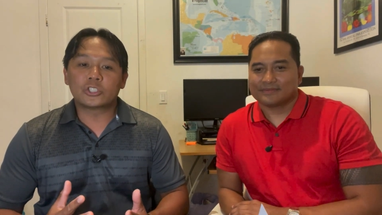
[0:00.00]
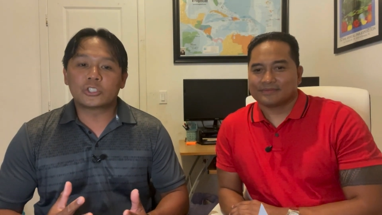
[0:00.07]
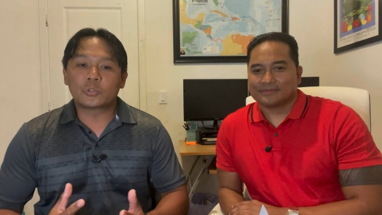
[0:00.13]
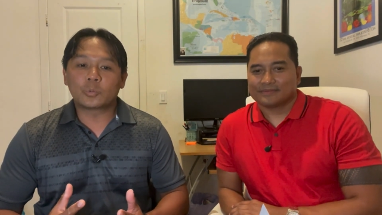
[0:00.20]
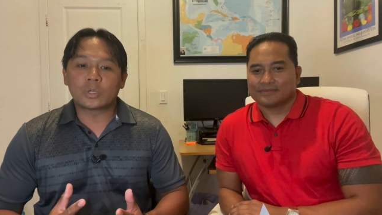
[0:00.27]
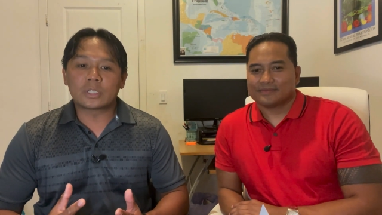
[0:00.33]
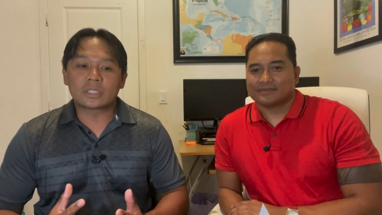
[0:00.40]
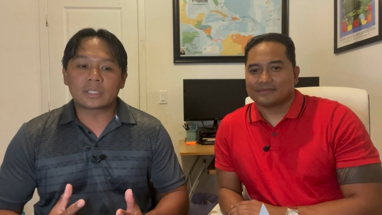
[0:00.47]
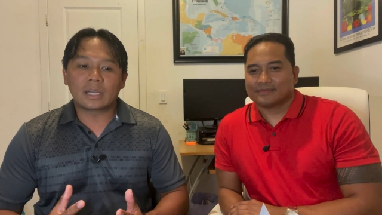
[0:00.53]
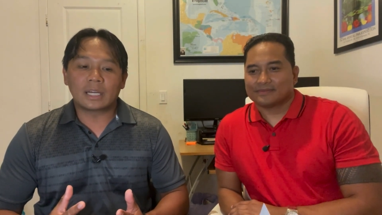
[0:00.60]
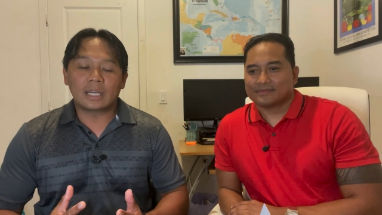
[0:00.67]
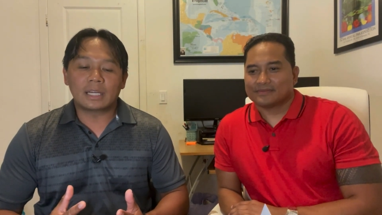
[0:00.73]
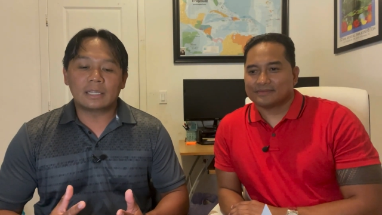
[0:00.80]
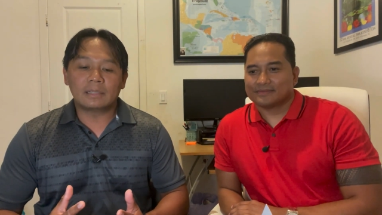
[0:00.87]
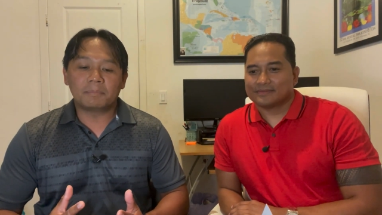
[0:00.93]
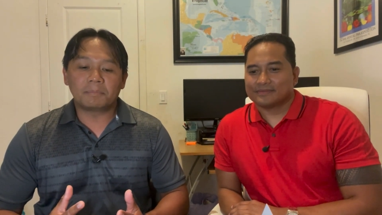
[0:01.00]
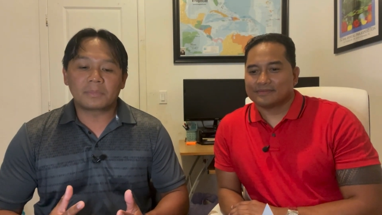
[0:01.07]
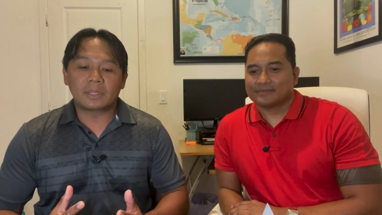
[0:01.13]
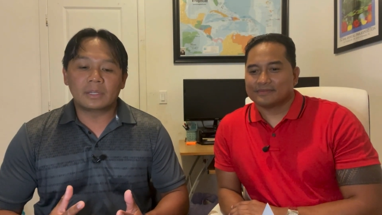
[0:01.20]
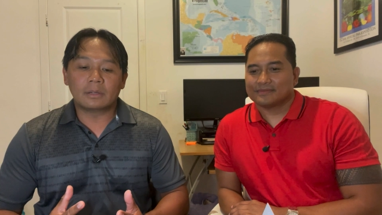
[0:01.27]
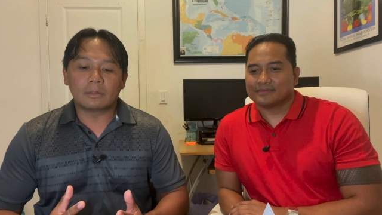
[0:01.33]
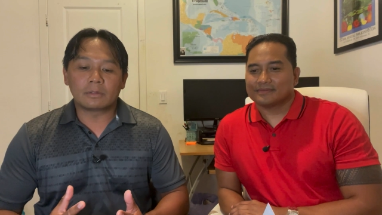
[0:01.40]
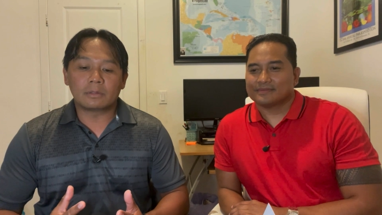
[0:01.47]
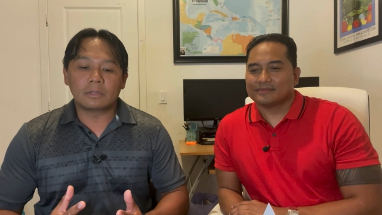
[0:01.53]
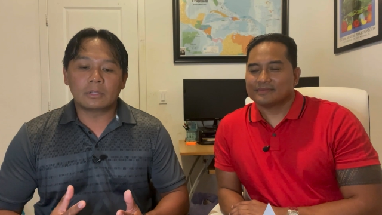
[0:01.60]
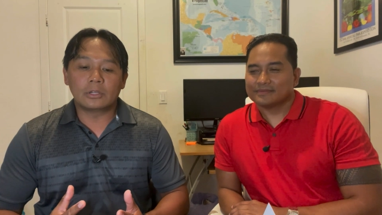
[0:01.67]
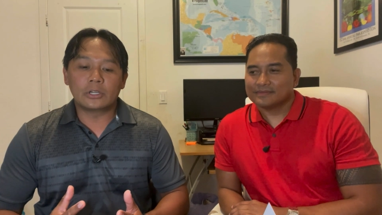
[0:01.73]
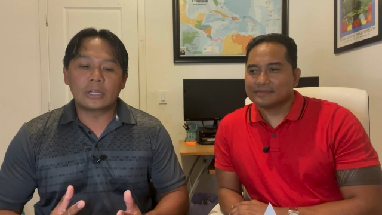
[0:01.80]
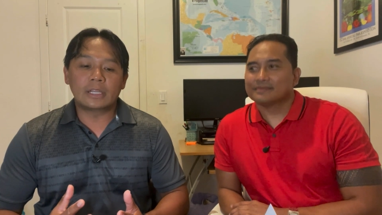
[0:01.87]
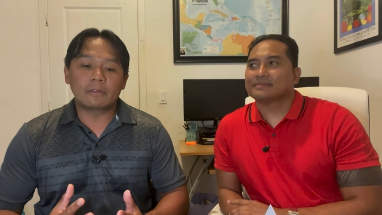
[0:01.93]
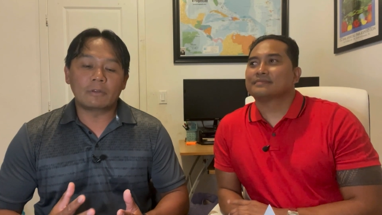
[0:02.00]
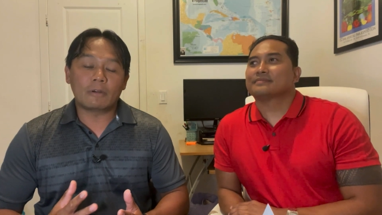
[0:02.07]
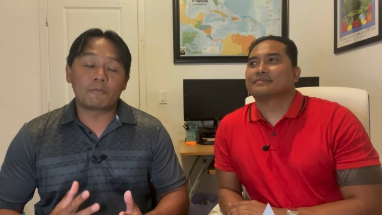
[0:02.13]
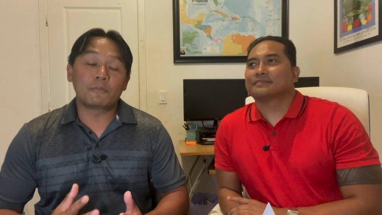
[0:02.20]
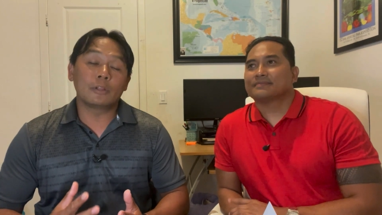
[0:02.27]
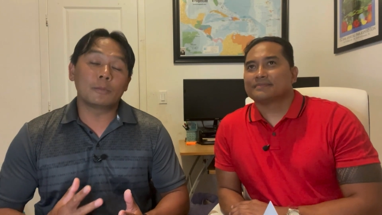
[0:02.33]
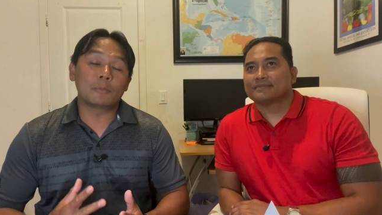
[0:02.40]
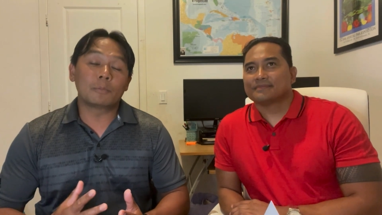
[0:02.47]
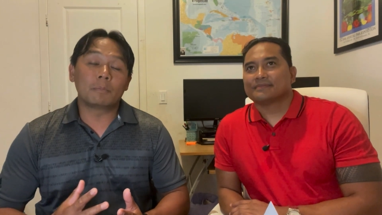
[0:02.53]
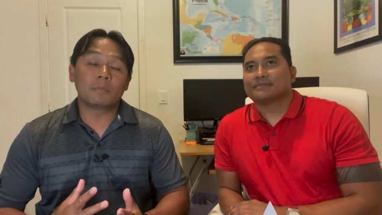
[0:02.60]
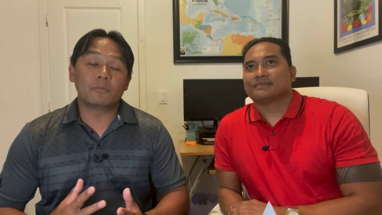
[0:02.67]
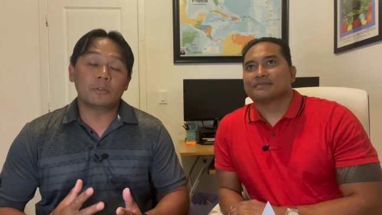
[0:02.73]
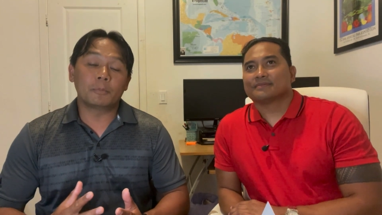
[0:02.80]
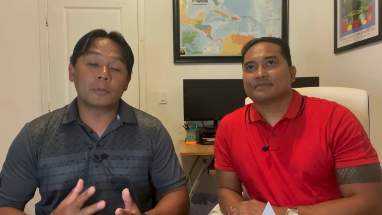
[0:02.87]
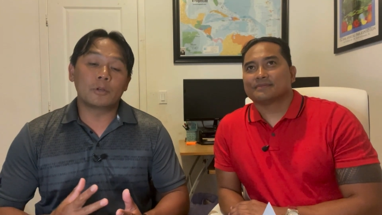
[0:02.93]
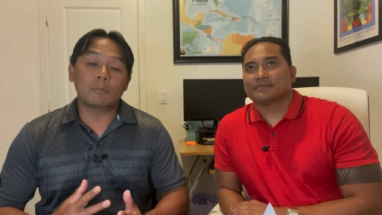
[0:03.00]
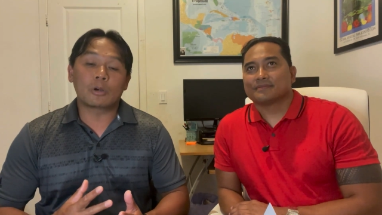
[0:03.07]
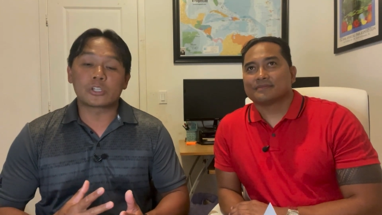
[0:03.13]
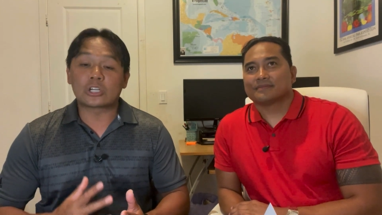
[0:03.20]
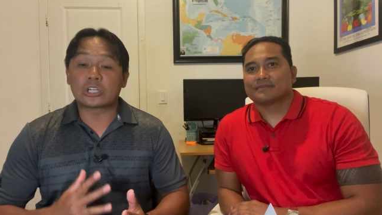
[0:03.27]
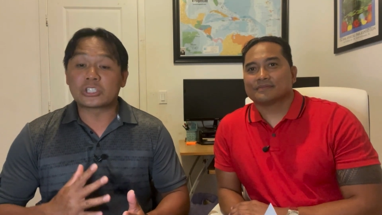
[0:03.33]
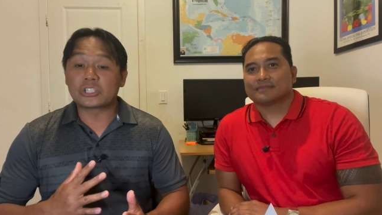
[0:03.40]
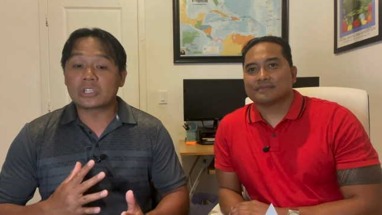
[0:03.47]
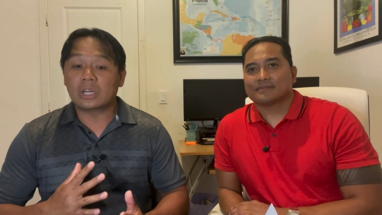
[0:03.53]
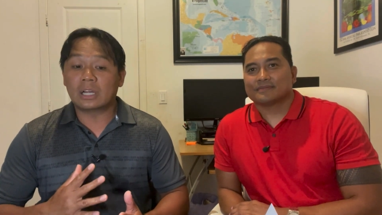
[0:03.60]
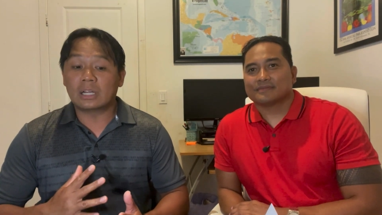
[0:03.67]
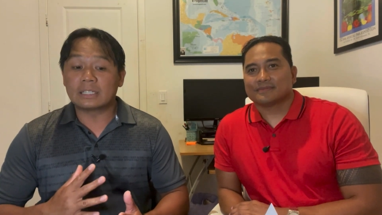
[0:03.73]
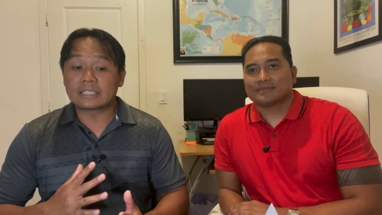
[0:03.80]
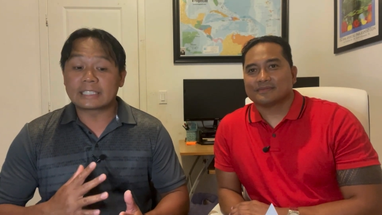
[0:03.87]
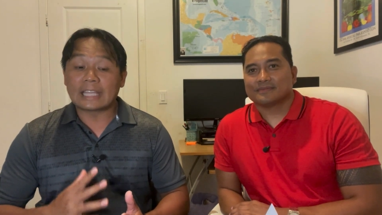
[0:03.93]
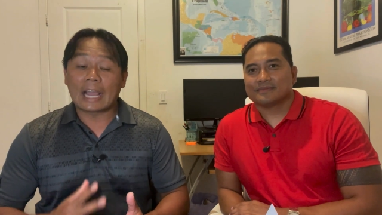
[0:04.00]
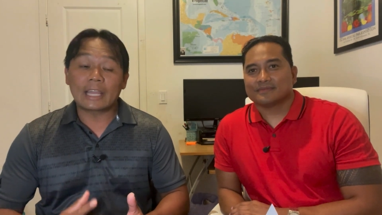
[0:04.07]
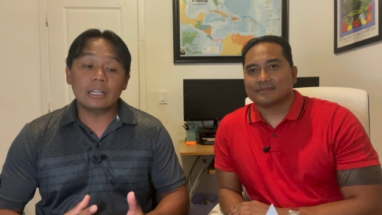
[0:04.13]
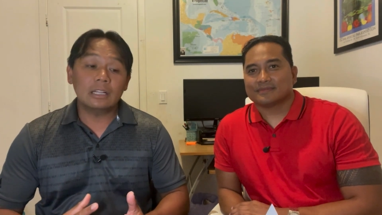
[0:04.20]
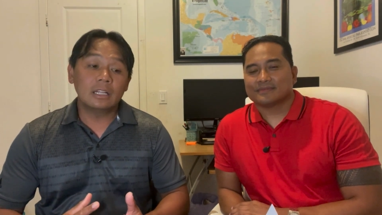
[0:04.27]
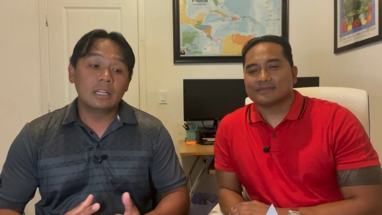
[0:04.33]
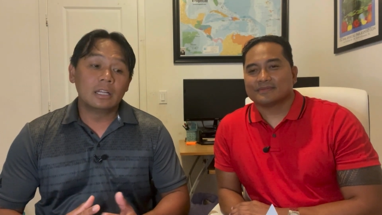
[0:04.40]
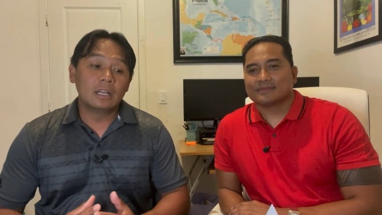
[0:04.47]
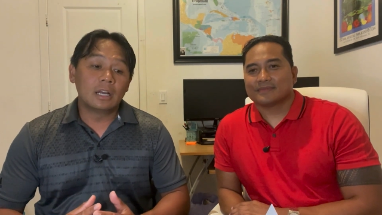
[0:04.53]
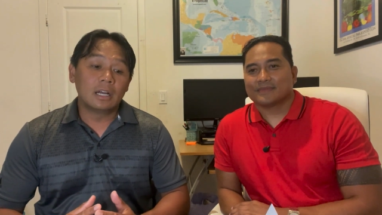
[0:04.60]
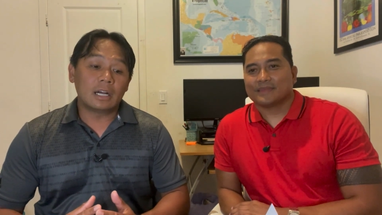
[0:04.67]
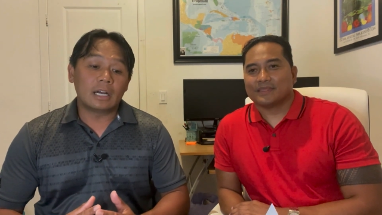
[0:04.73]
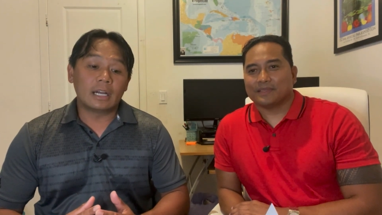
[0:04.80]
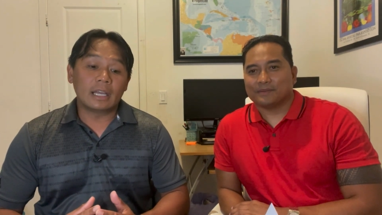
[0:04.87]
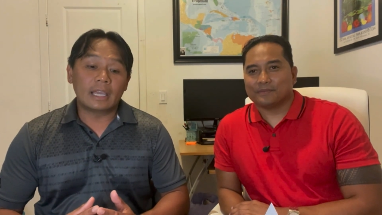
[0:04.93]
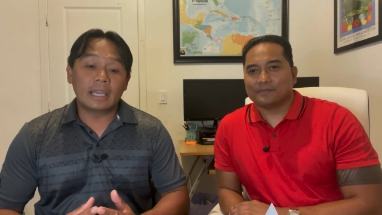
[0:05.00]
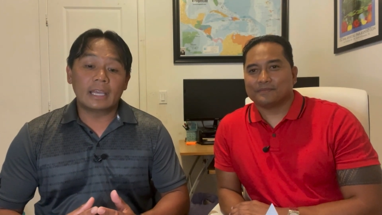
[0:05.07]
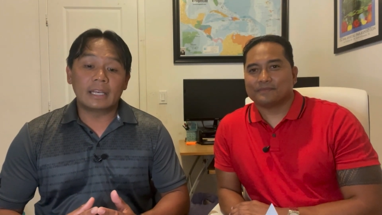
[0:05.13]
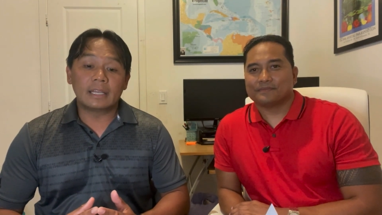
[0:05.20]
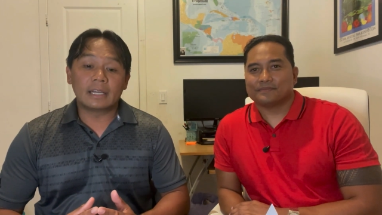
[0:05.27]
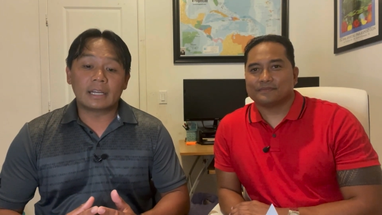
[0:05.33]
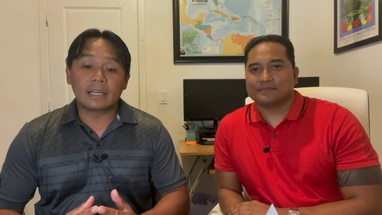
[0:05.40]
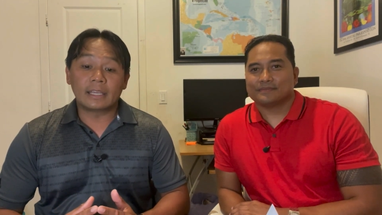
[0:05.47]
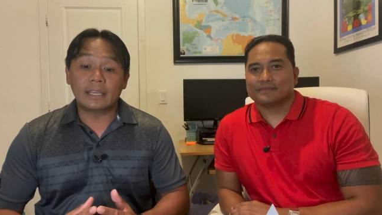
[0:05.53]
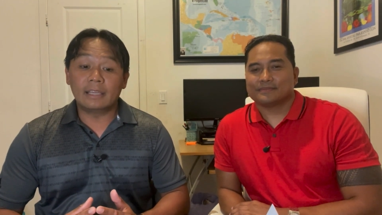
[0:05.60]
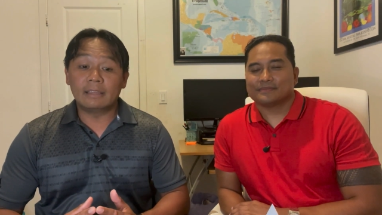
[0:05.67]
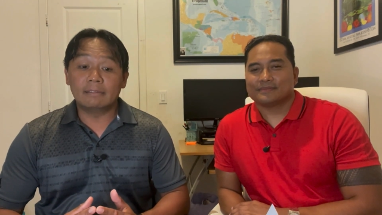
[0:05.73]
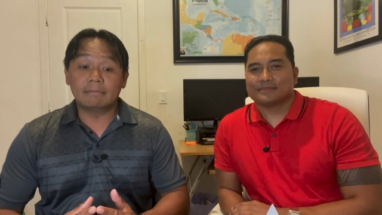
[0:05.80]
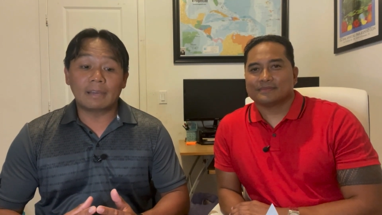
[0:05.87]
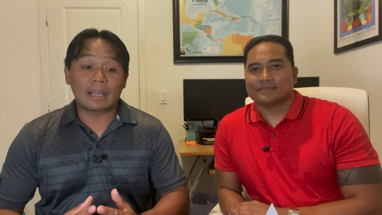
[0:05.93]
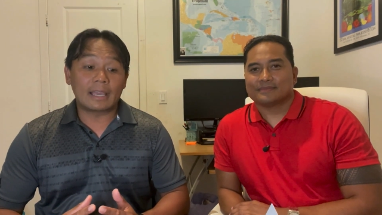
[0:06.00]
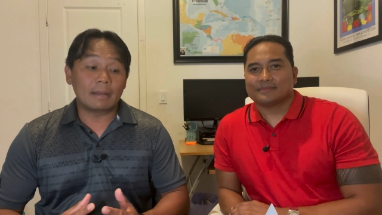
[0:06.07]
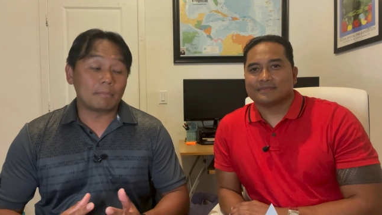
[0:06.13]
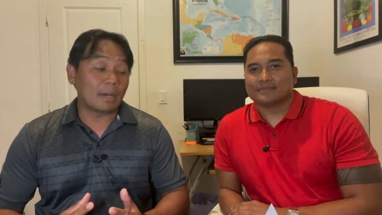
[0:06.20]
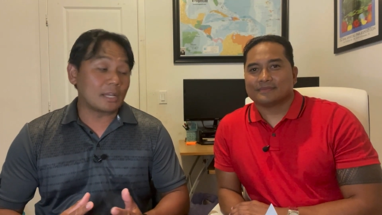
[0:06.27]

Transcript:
Speaker 1: towards, uh, you know, learning a Fili Filipino martial arts uh, style. Uh, yeah. And uh, he, again, by